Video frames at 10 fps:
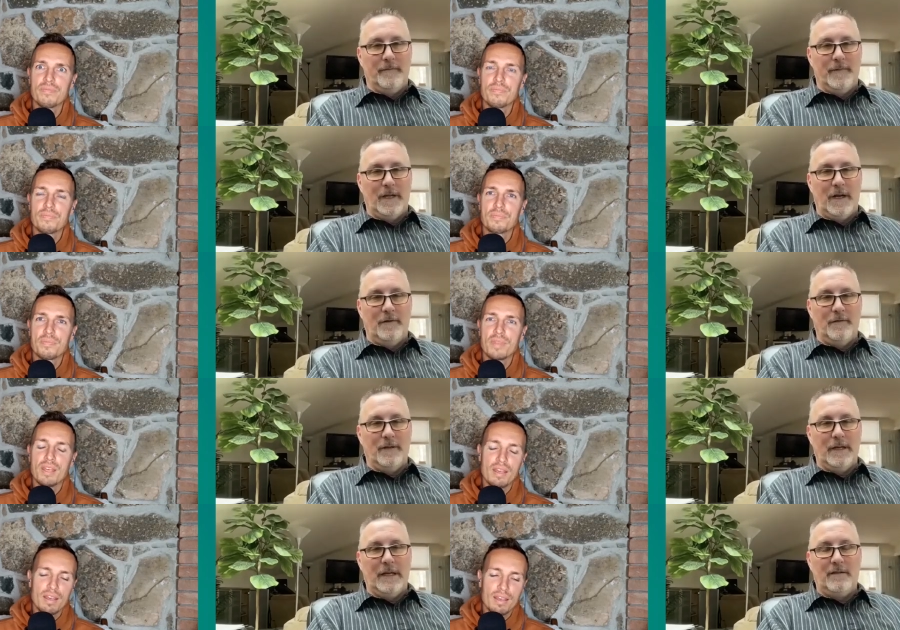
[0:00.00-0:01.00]
Speaker 1: You know,
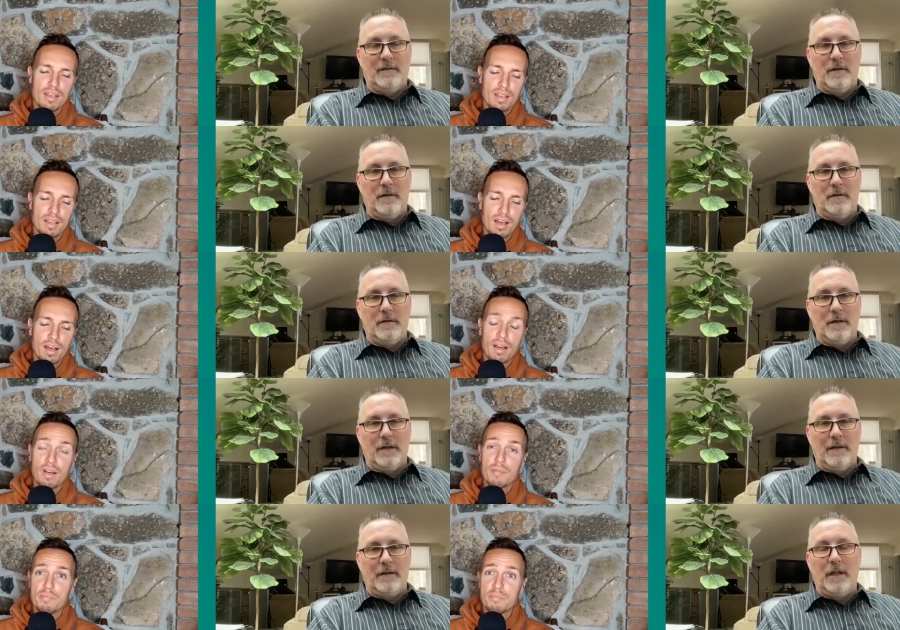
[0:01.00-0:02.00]
it's a,
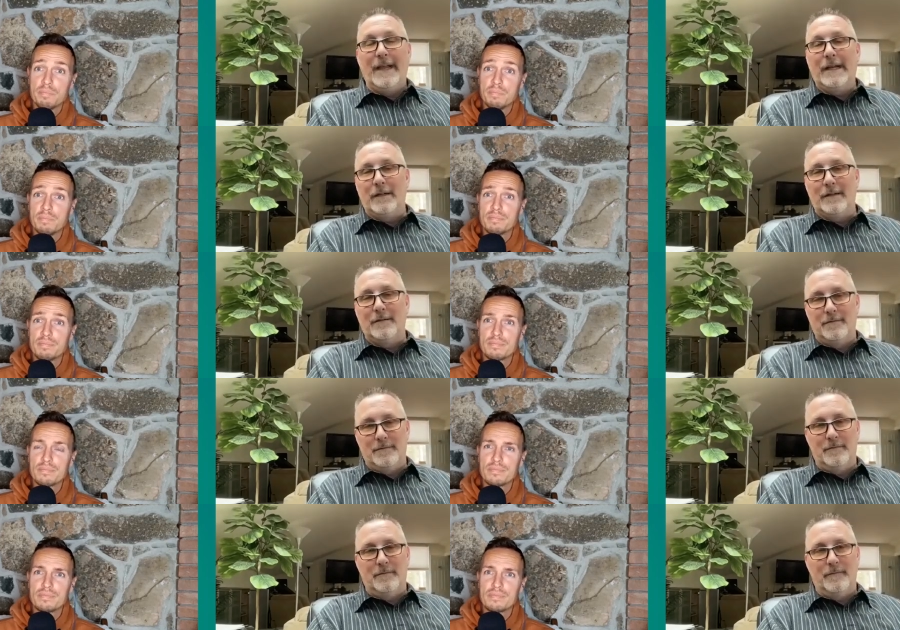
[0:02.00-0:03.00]
a clinical
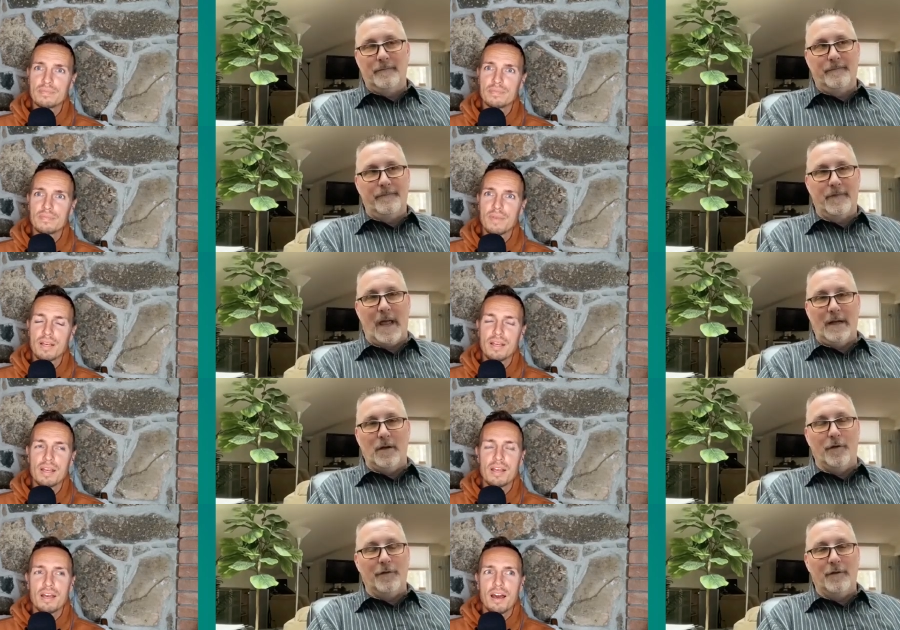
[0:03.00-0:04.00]

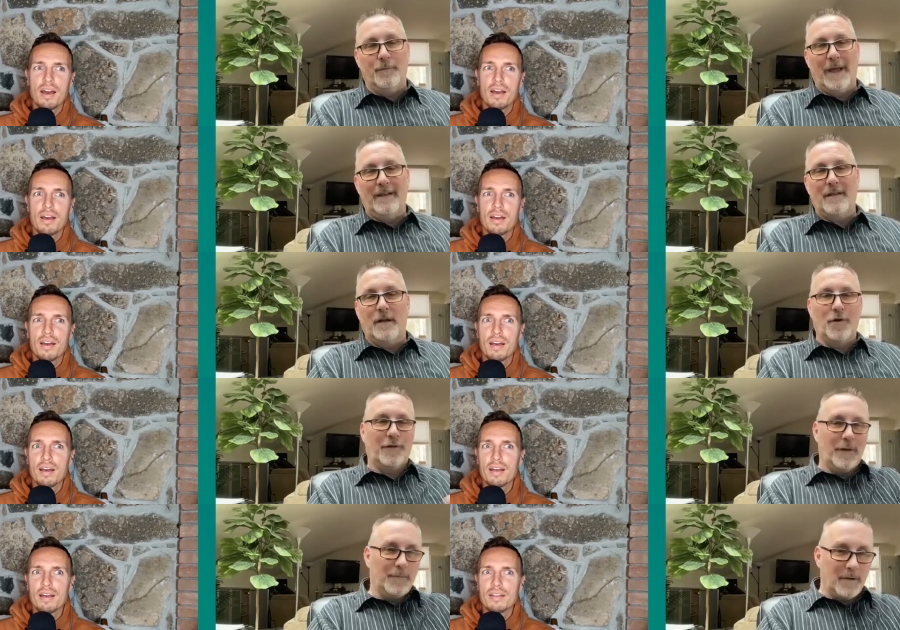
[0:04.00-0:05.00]
diagnosis based on
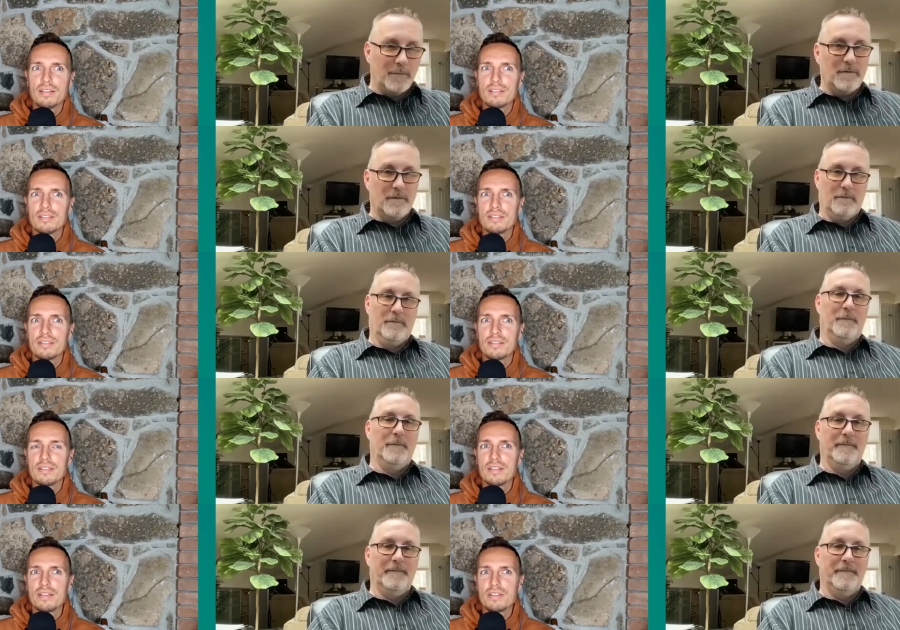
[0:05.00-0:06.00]
your symptoms.
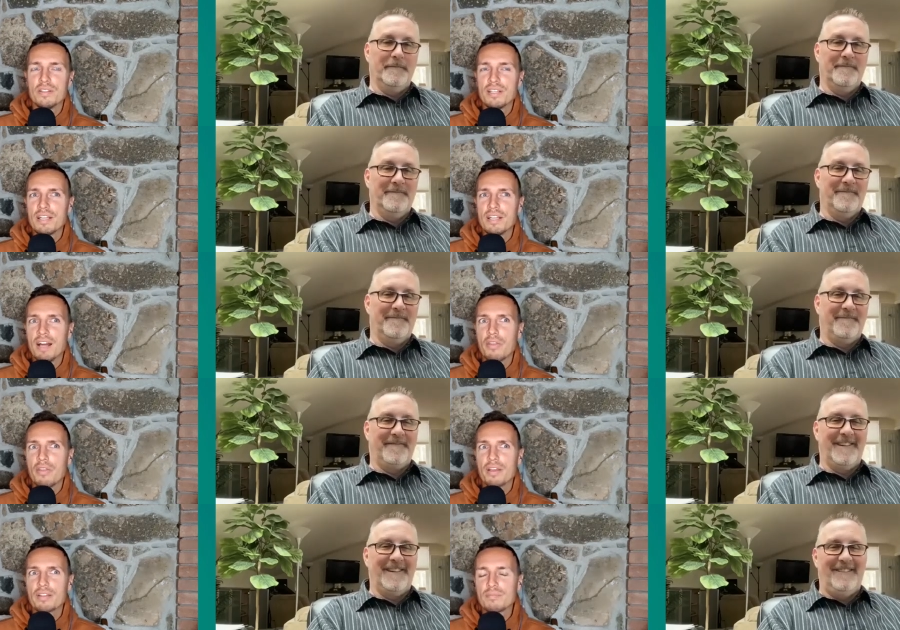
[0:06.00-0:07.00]
Speaker 2: So, yeah, I
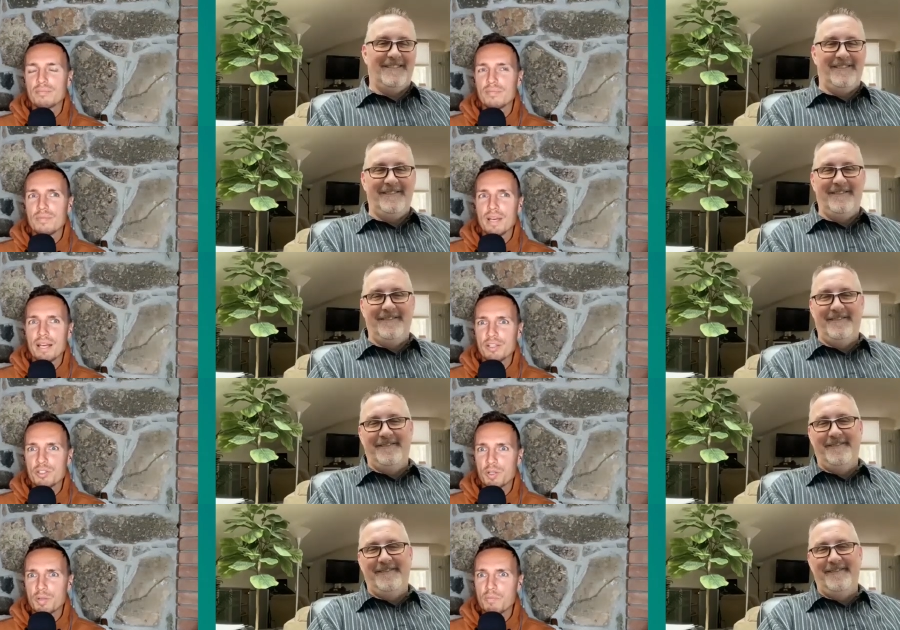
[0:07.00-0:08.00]
think at a
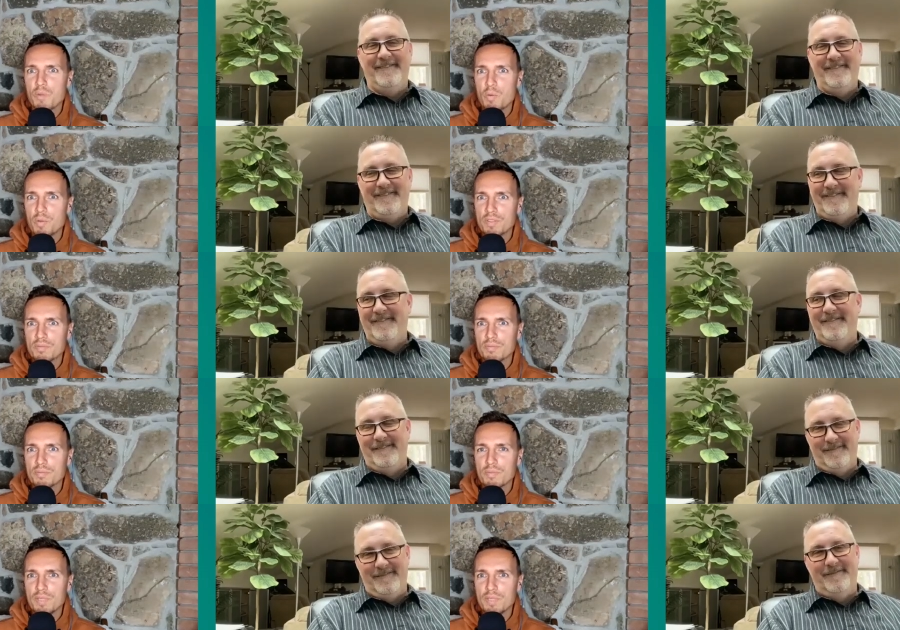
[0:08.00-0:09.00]
certain moment,
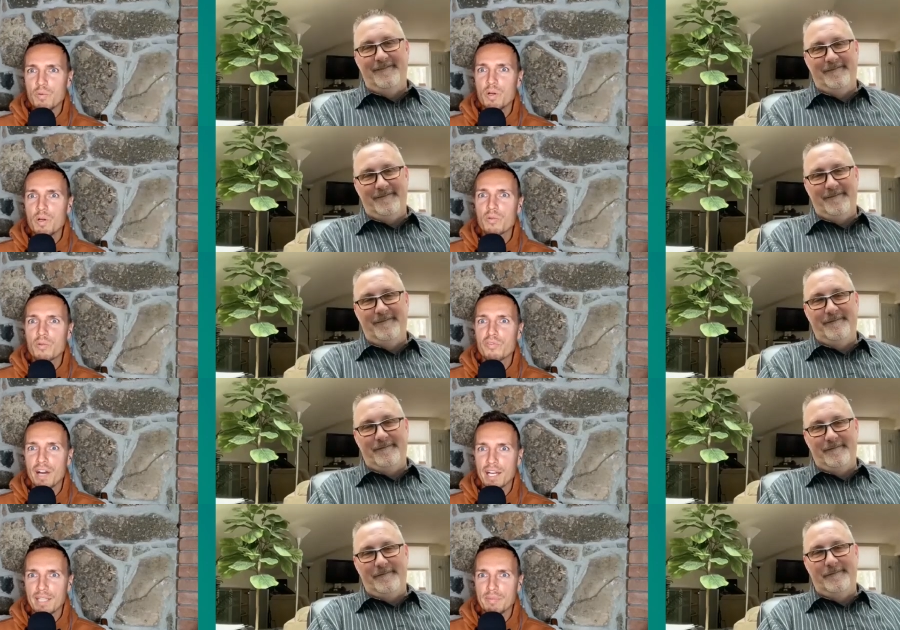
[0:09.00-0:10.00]
they will
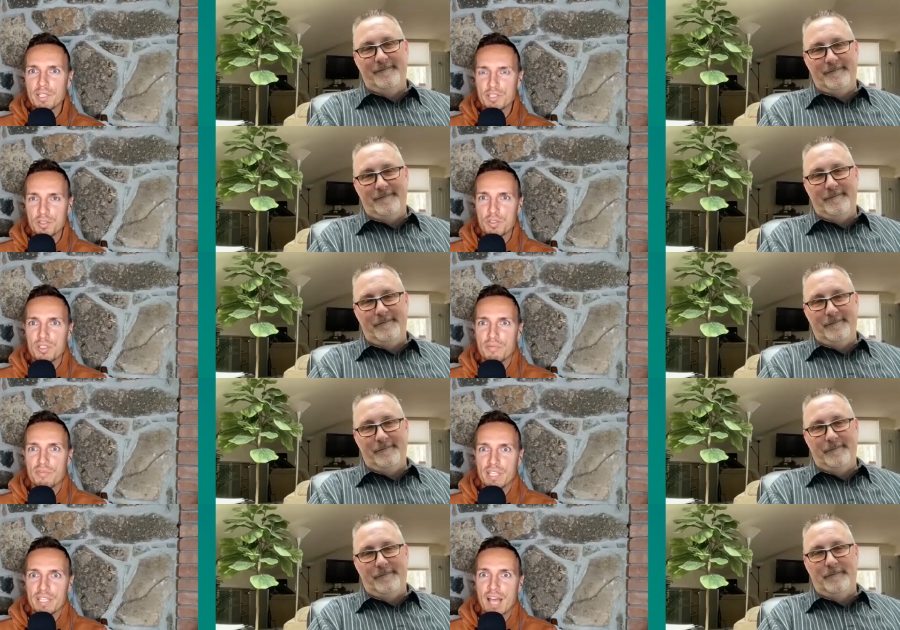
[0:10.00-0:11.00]
find because, you know,
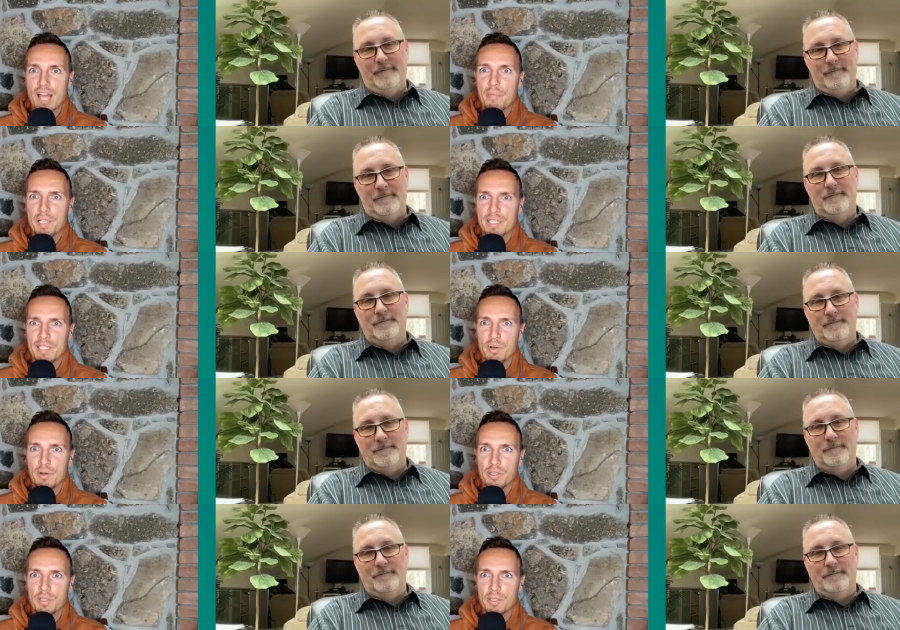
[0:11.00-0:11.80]
something is happening in the body